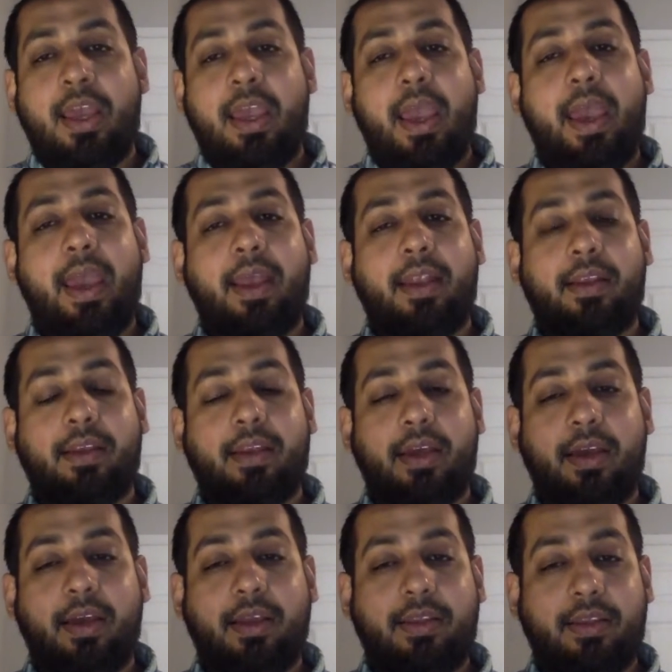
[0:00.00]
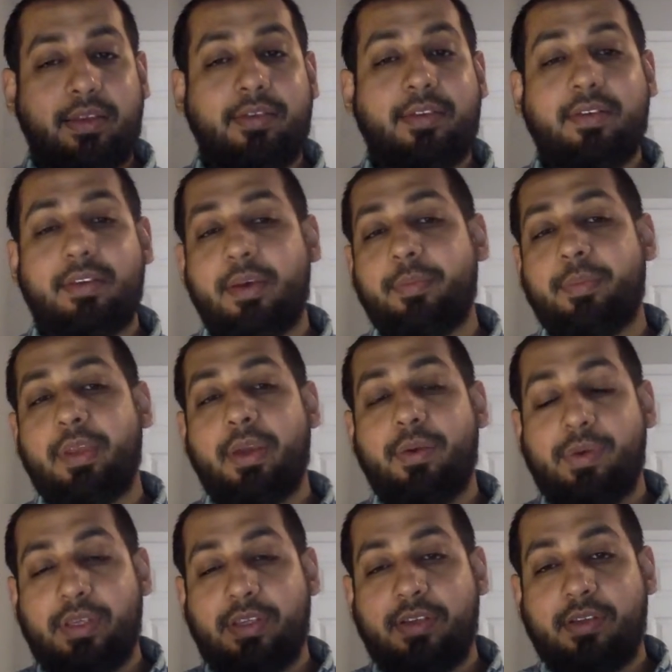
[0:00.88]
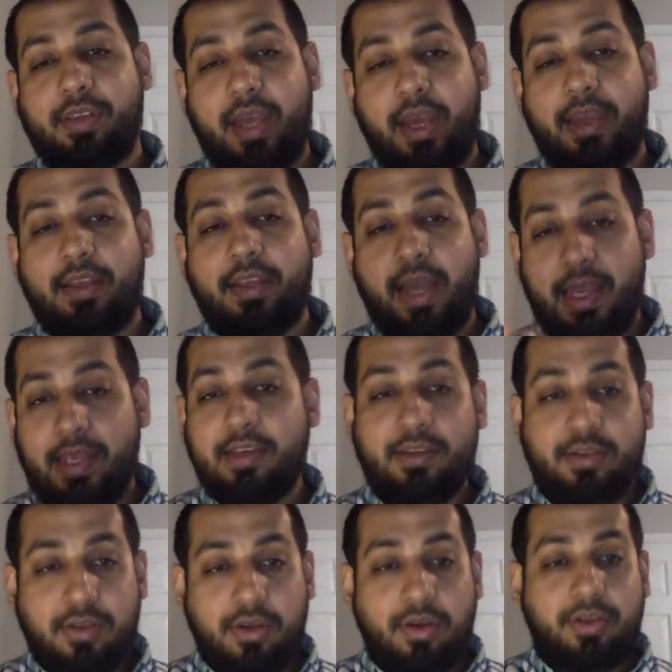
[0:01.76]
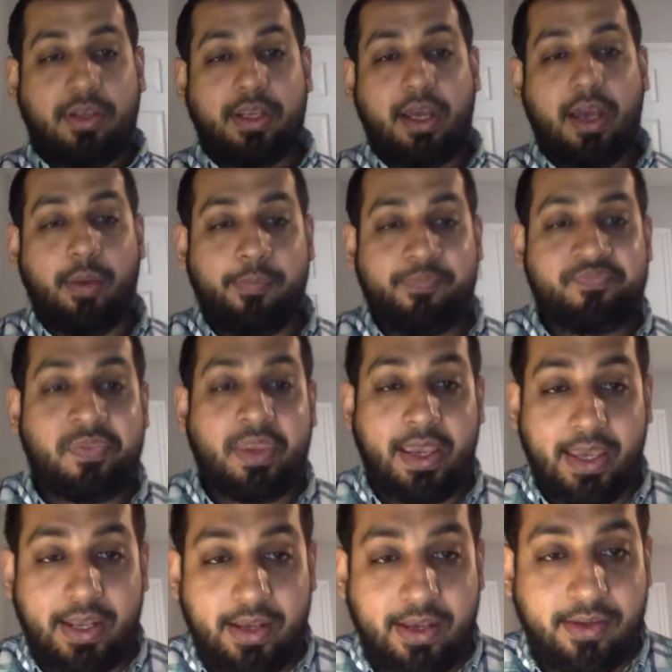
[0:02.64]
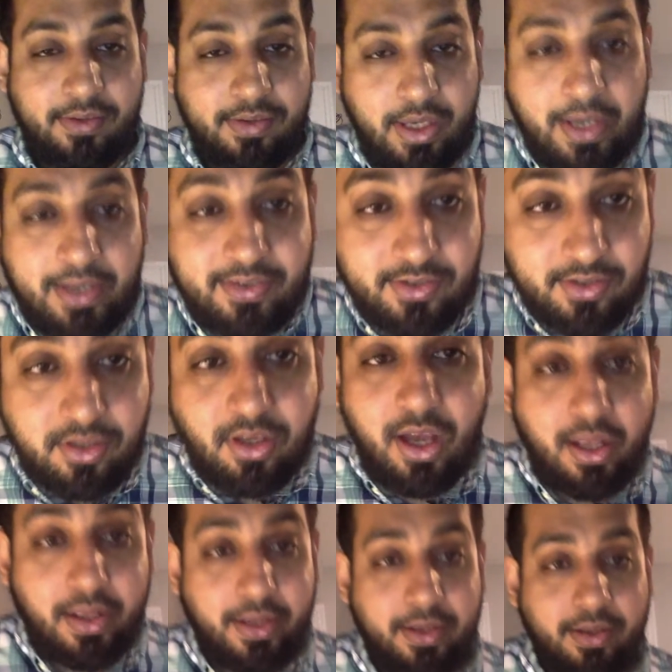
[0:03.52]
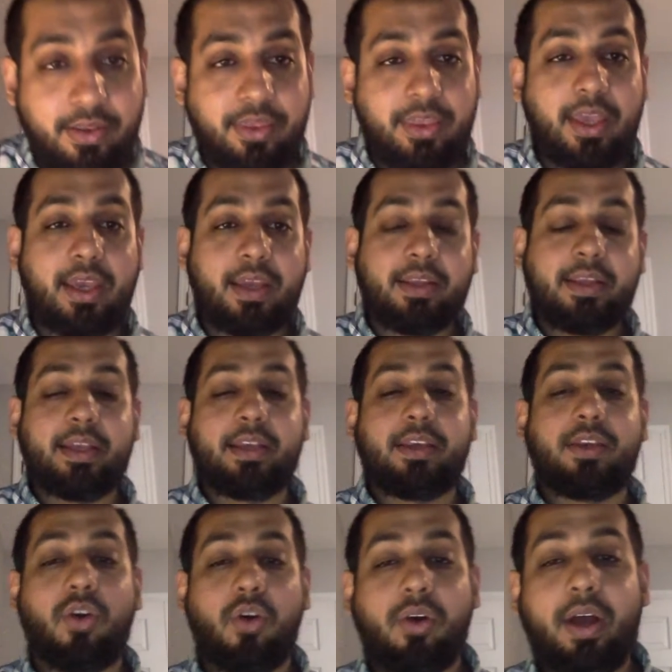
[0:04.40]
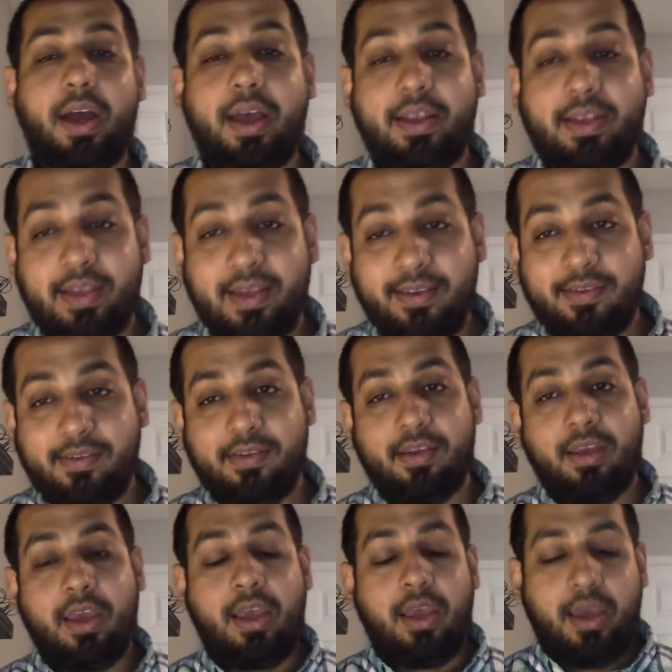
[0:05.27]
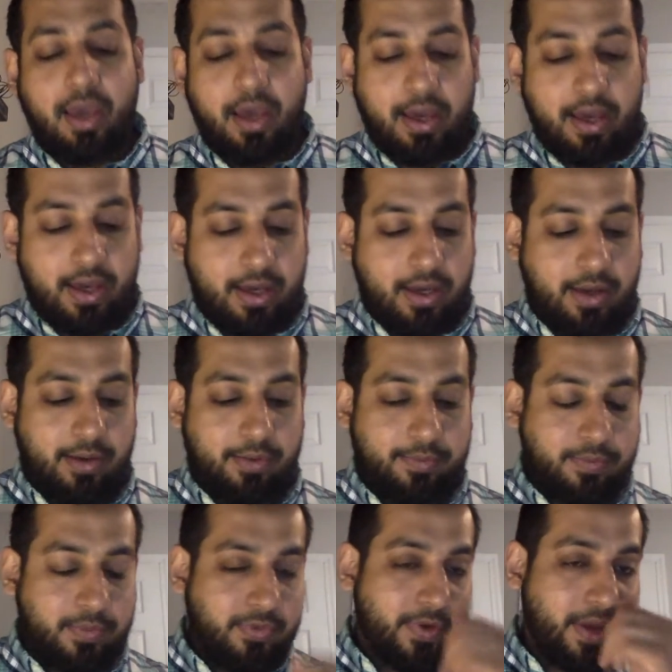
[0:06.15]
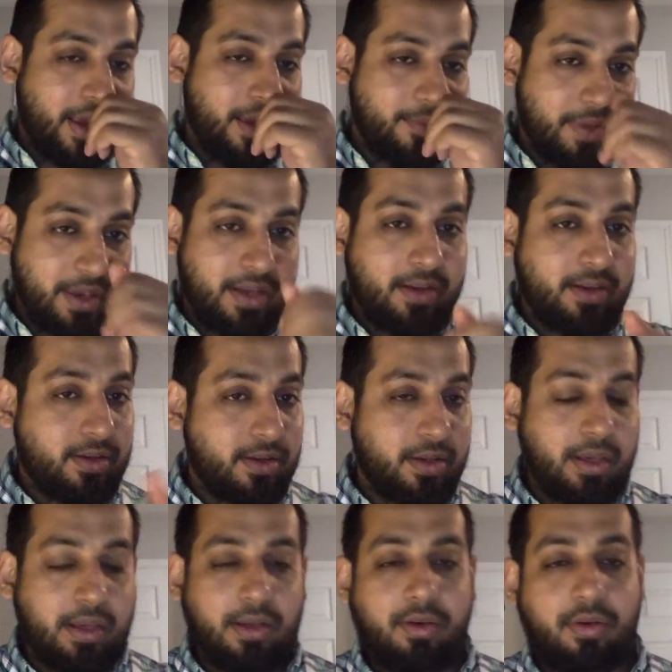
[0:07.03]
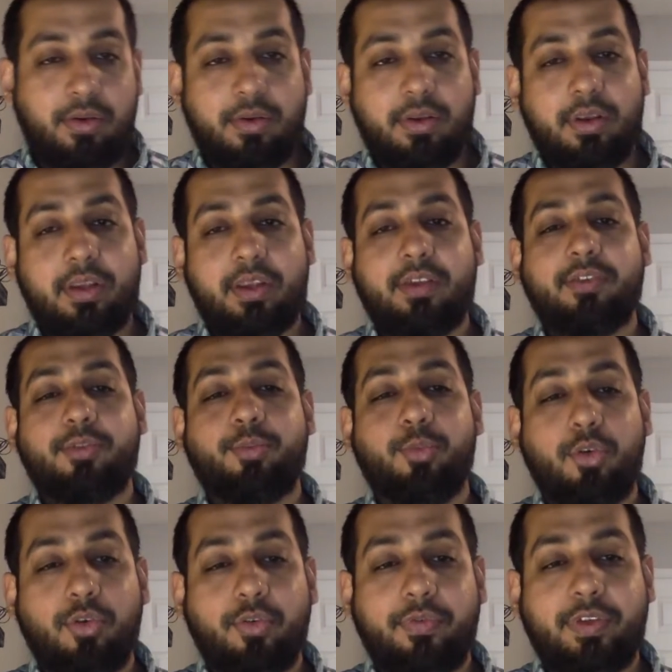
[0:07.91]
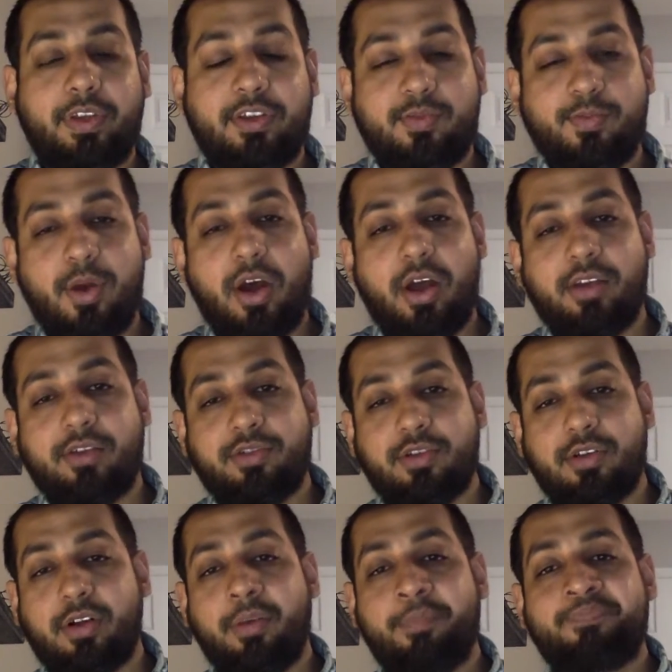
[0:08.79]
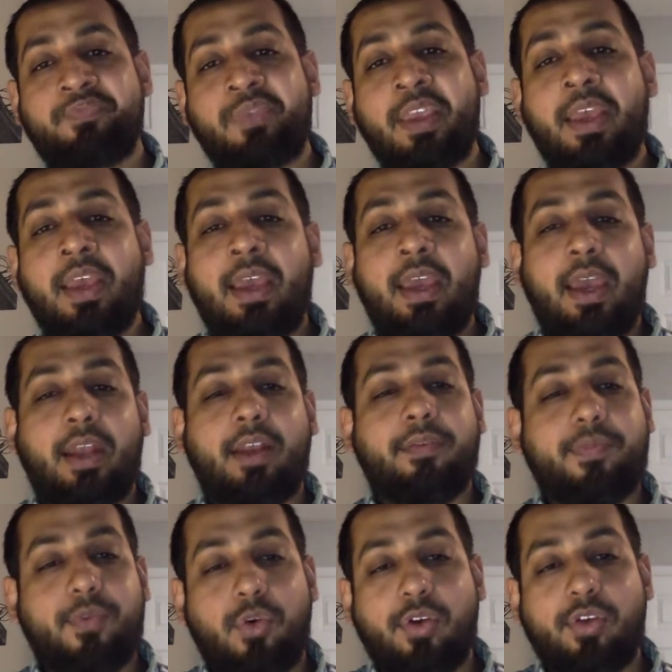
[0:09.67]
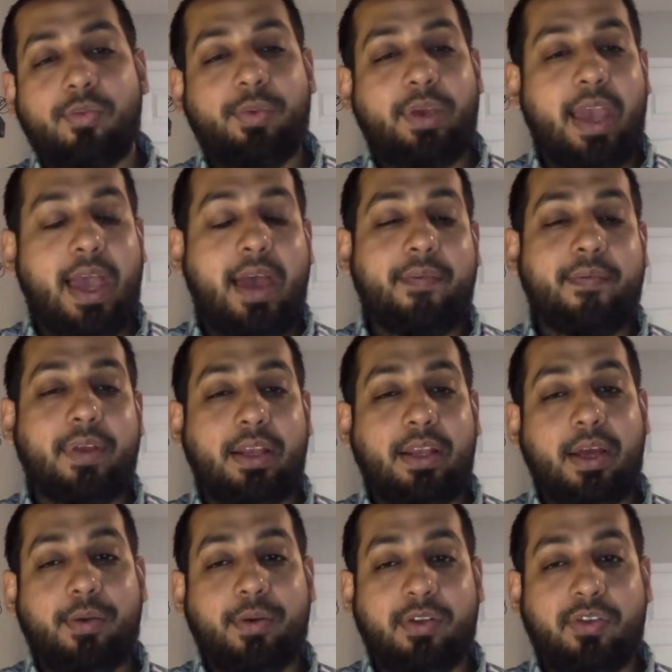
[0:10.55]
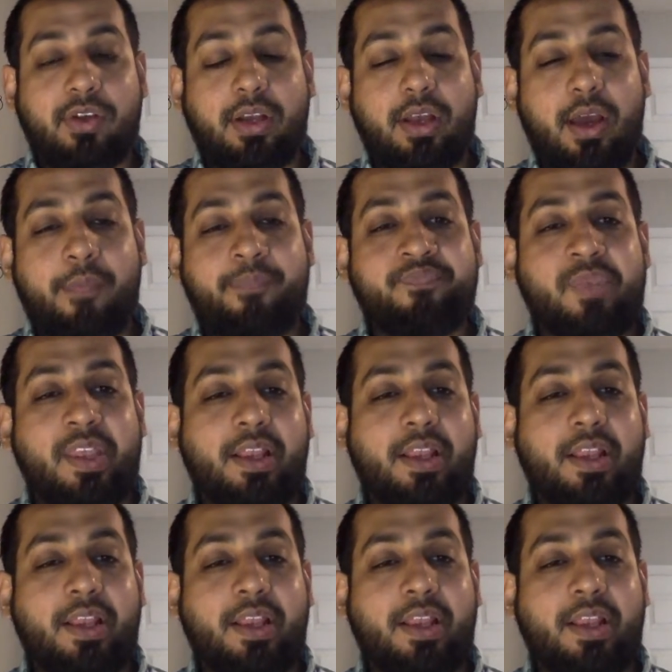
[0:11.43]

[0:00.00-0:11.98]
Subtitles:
And this is something which is, I just looked it up. It is a solid thing that yoga does recommend, this move, this posture. And of course, we have it in our salah.